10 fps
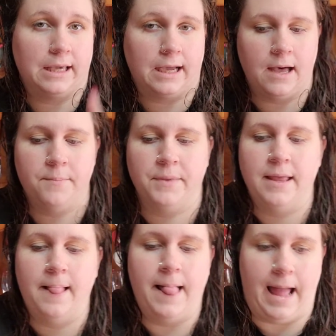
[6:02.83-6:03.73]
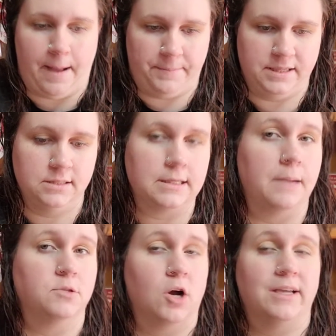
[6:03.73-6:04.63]
kick up happens.
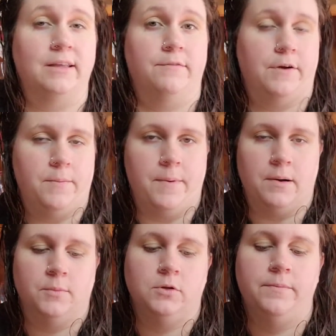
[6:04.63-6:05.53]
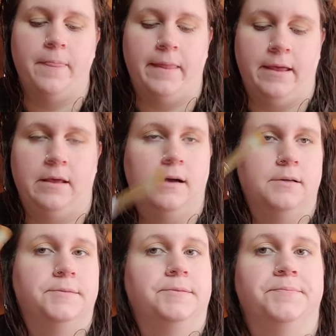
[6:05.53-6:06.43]
I'm talking like very minimal.
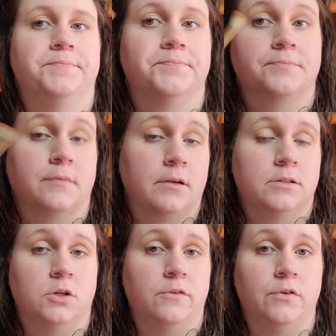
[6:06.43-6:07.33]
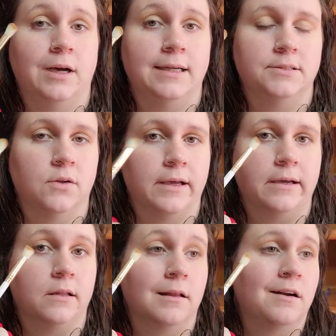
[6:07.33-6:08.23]
So if you guys don't
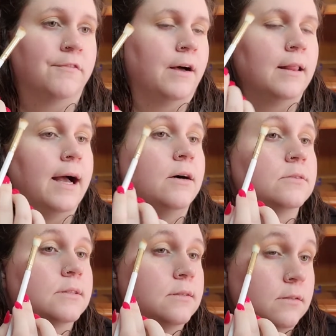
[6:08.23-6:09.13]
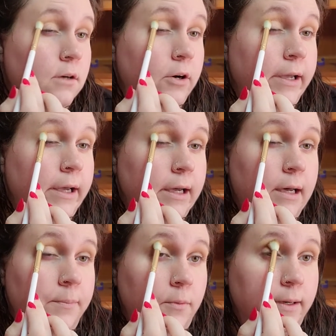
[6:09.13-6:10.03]
like a lot of fallout or kick
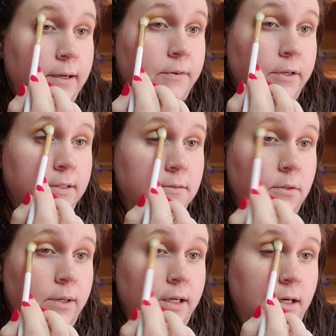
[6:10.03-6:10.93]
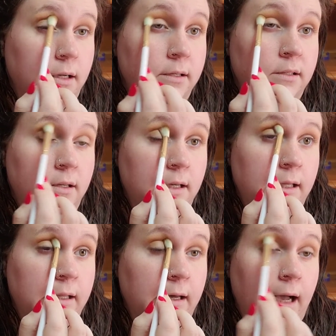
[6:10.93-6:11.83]
up or whatever you want to call
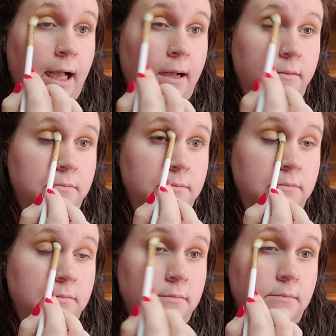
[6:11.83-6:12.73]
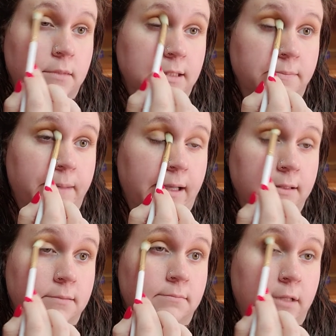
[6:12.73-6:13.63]
it, this
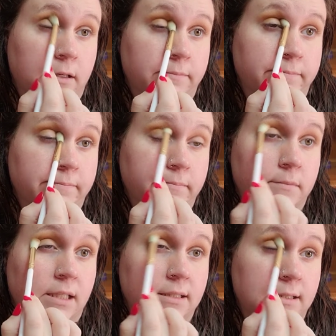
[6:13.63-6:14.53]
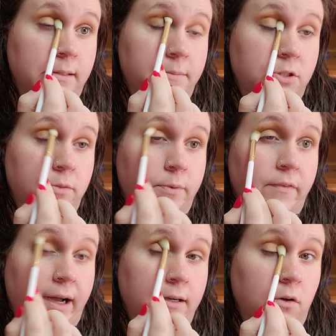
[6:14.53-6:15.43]
palette, you know, doesn't seem to
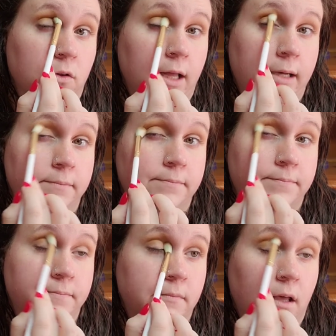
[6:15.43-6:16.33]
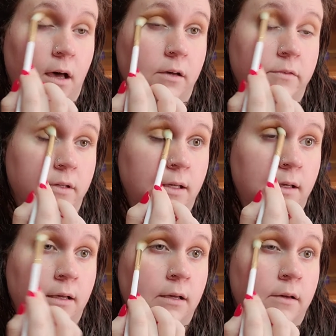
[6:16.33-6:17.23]
provide a whole lot of
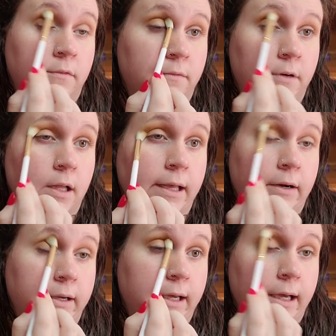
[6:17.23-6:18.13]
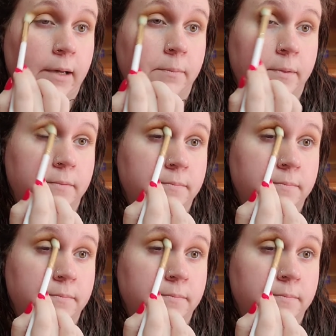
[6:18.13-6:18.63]
fallout, kick up.